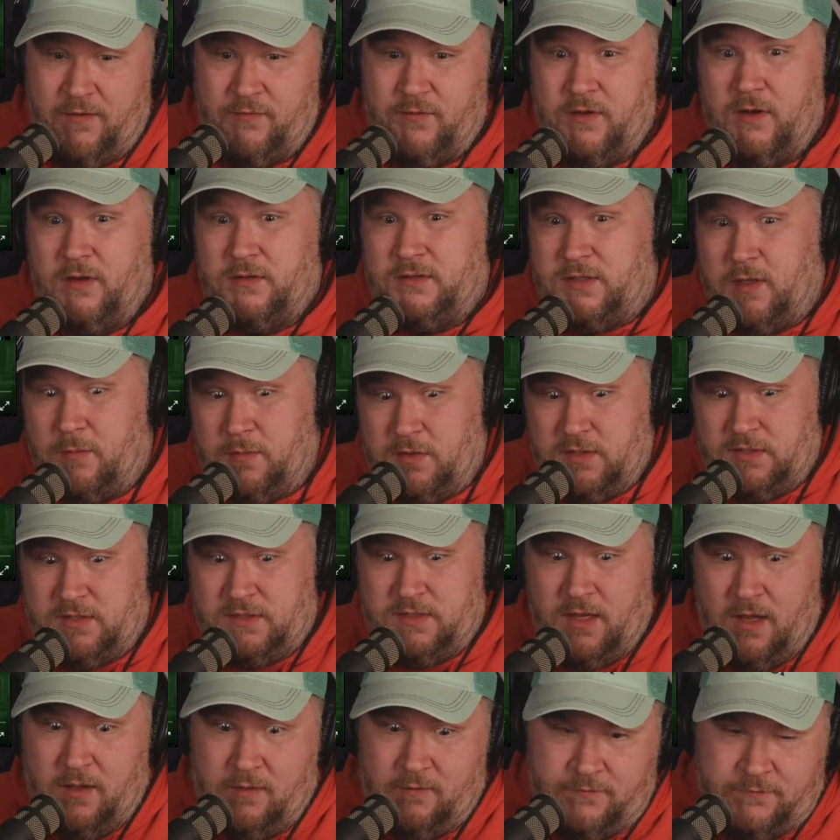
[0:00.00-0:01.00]
You know, some of the
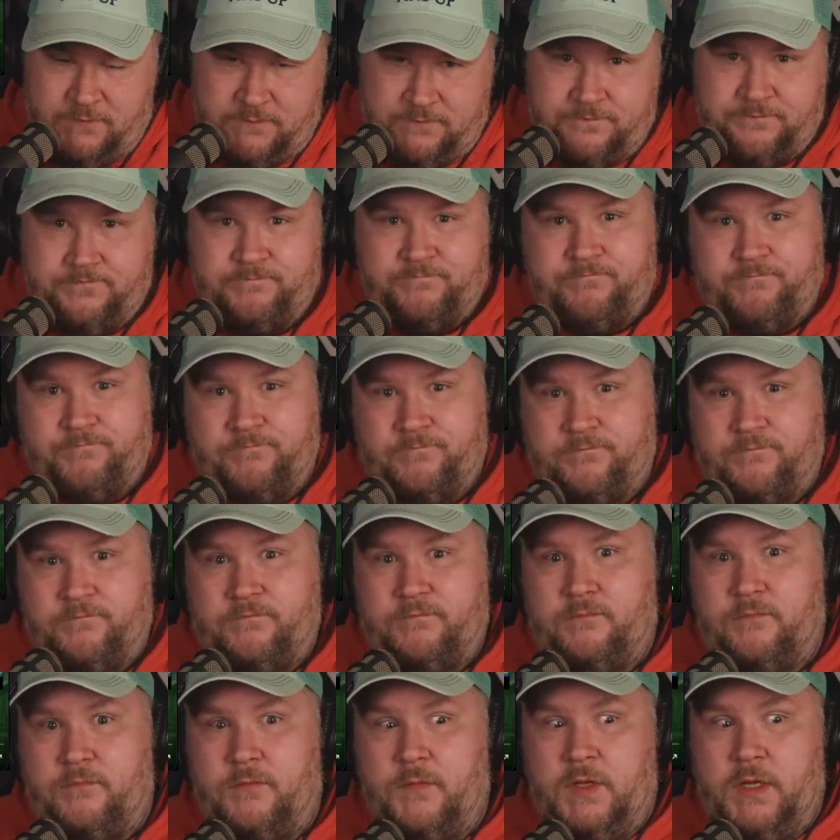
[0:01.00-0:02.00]
stuff
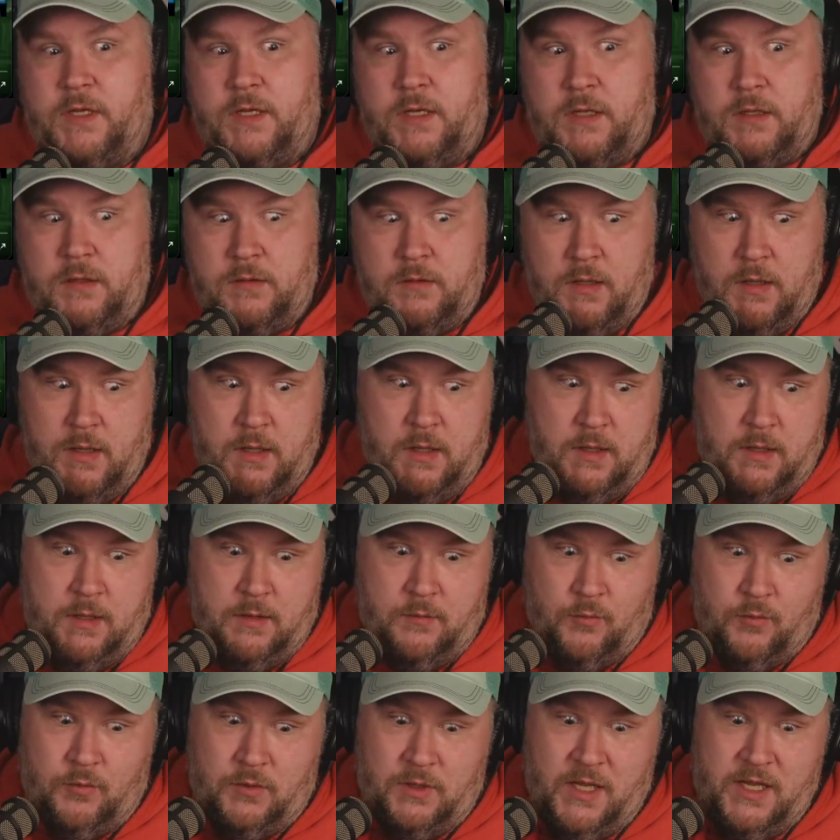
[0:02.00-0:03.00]
you know,
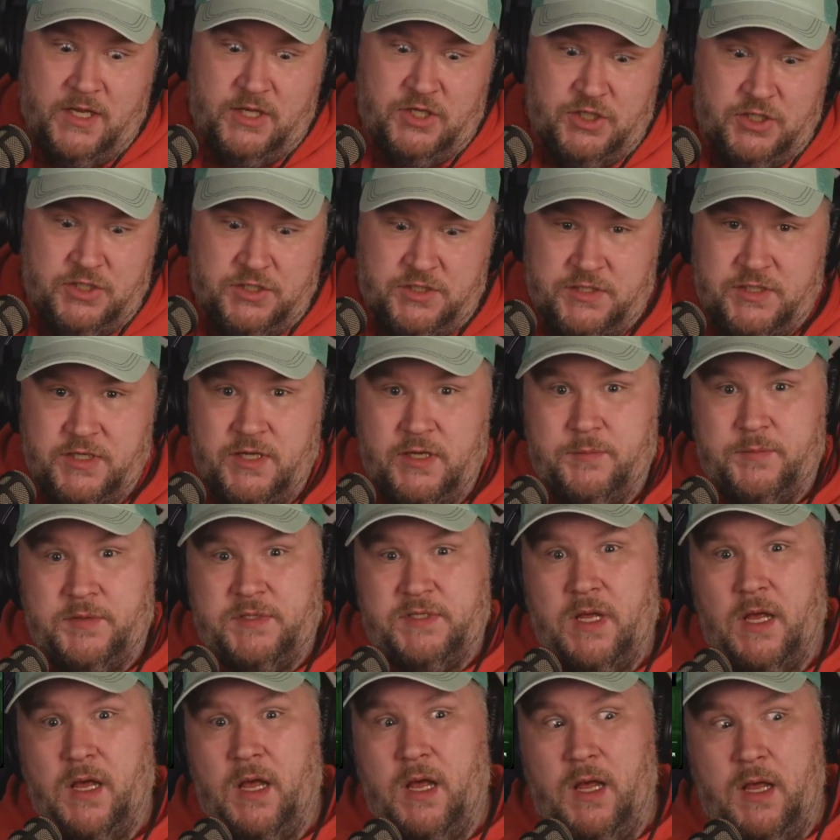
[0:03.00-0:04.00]
relationship
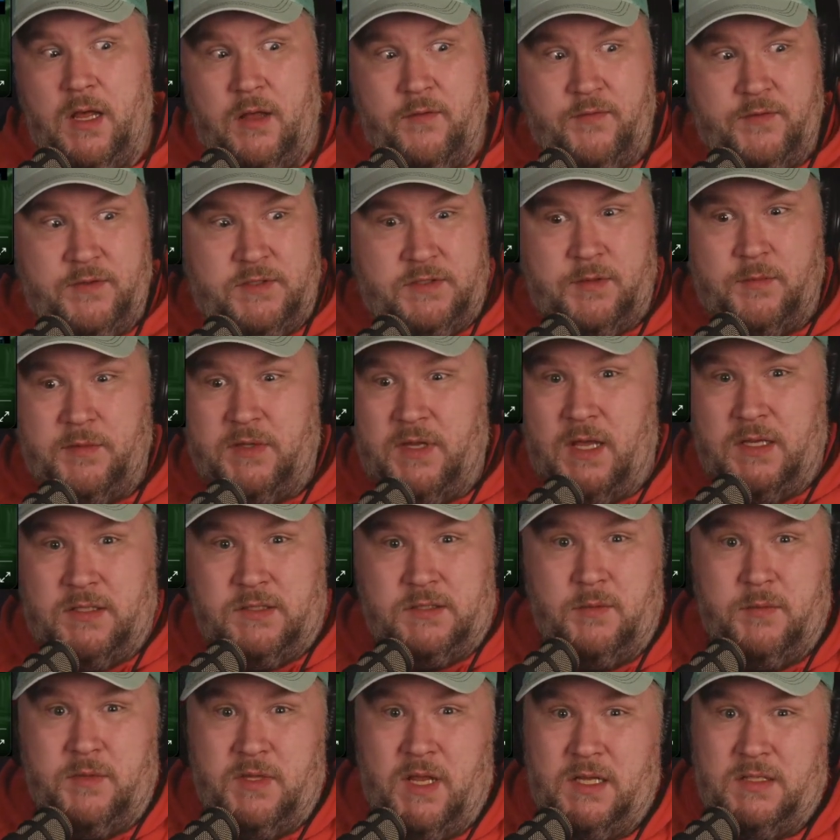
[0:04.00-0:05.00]
stuff and some of that
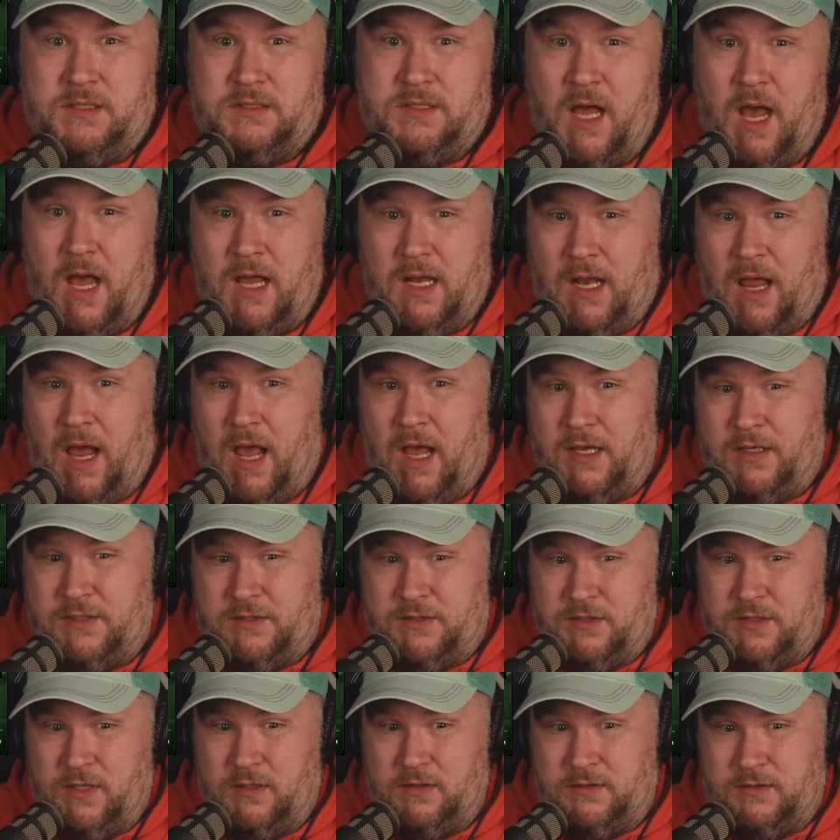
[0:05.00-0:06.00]
some of that's not lies,
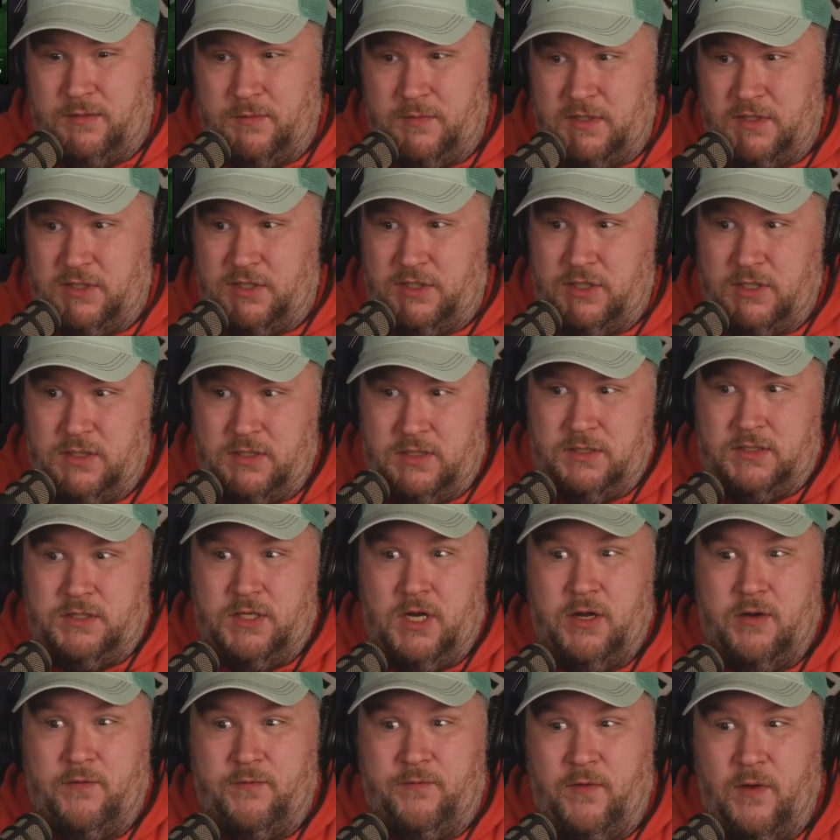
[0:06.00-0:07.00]
you know, some of the shit that's
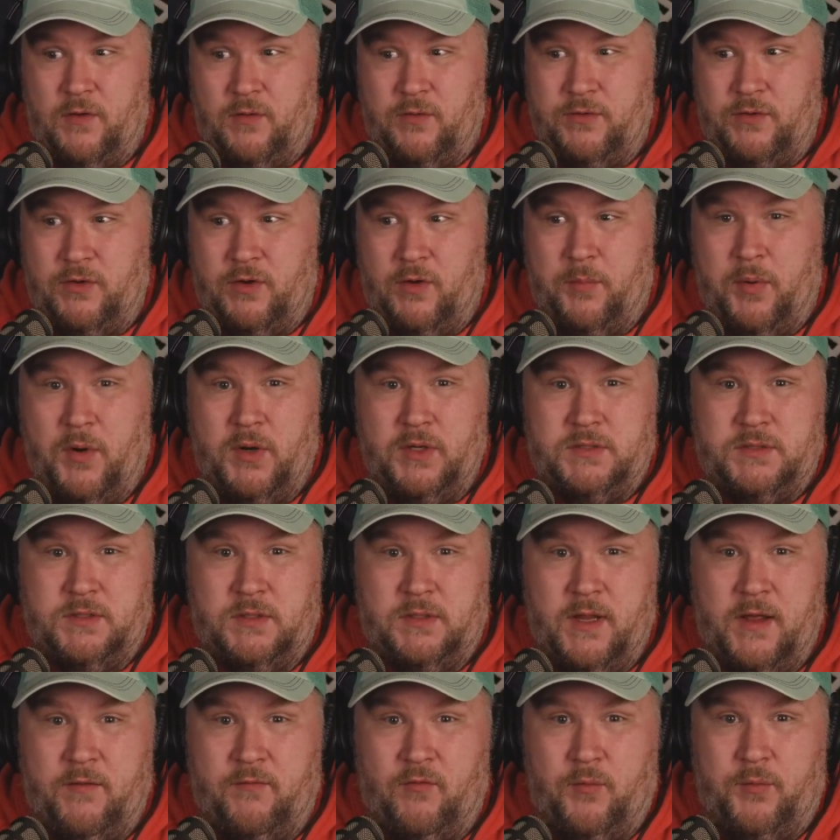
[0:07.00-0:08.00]
trying to fuck with you on a personal
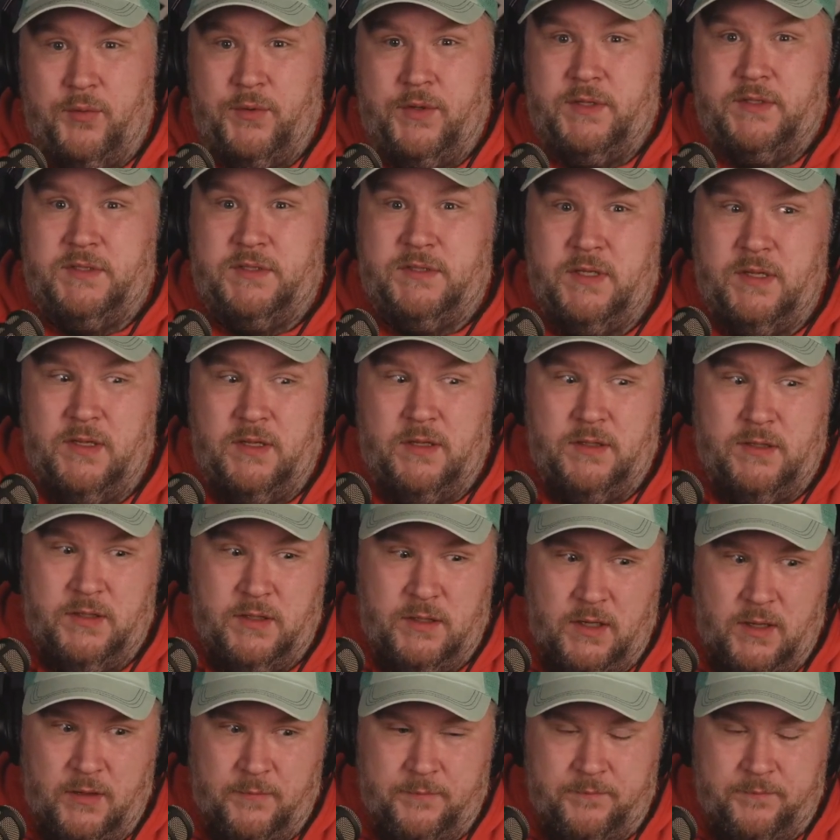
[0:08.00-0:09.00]
level, but it's still, you
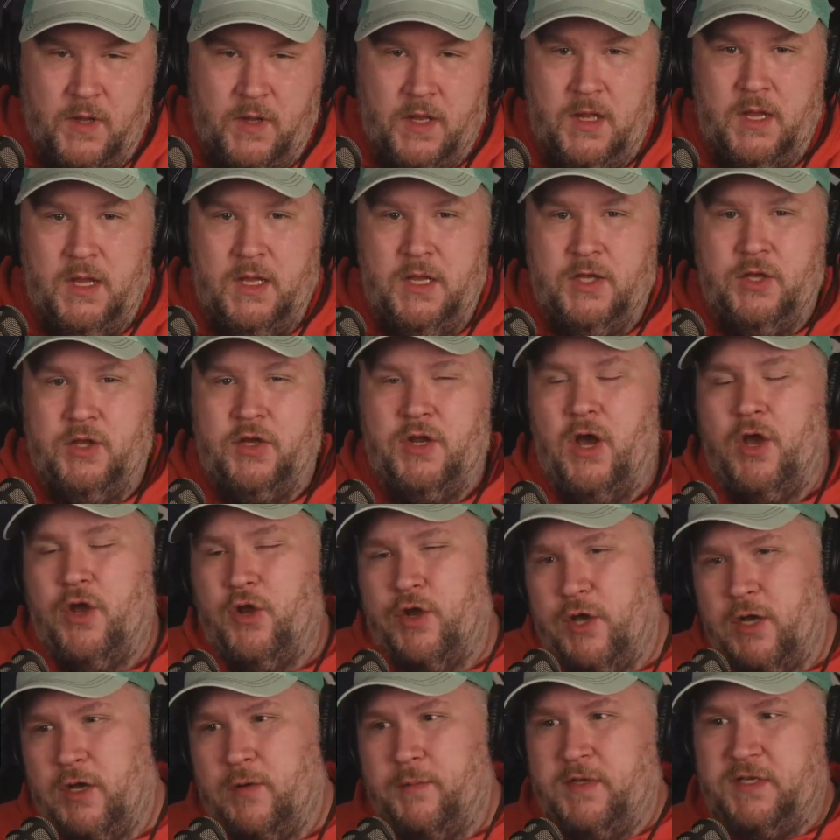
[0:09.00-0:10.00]
know, you know you're
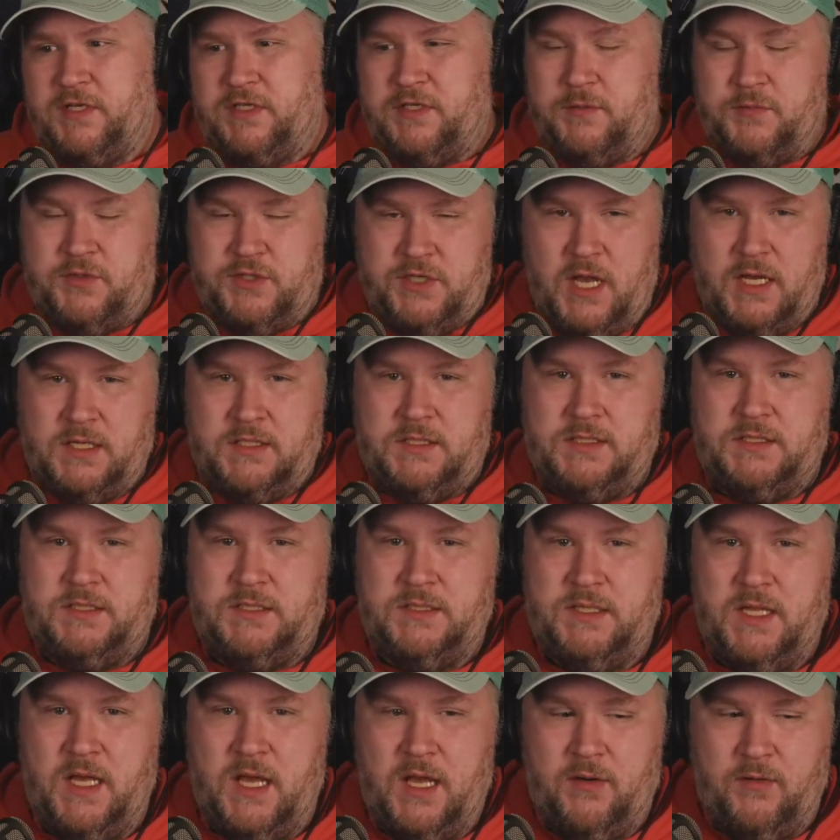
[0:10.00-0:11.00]
gonna be subjected to
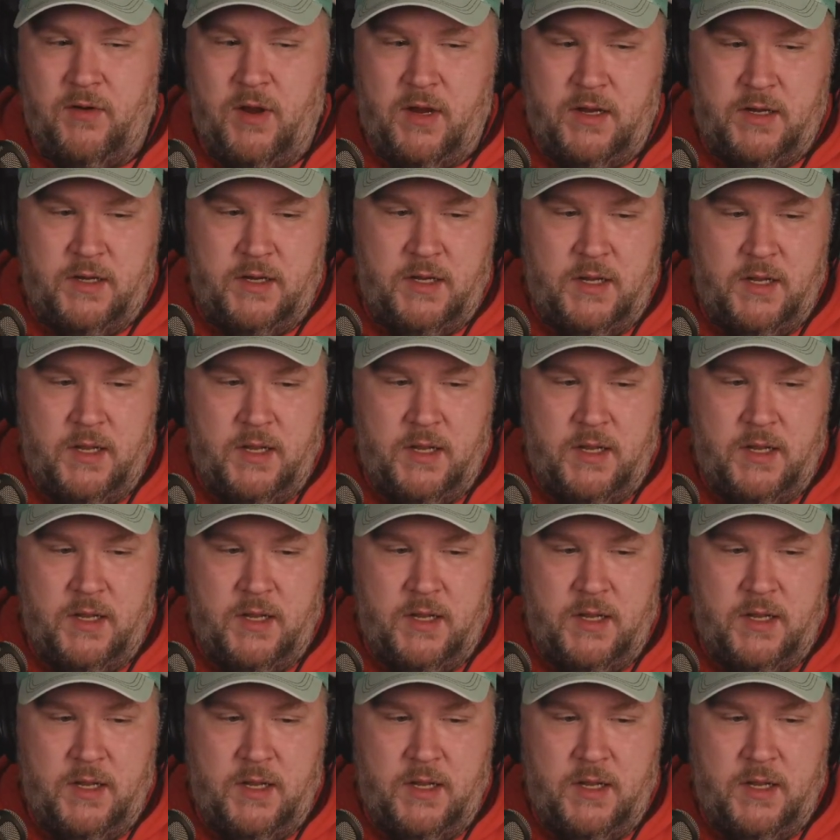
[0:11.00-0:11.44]
that, right?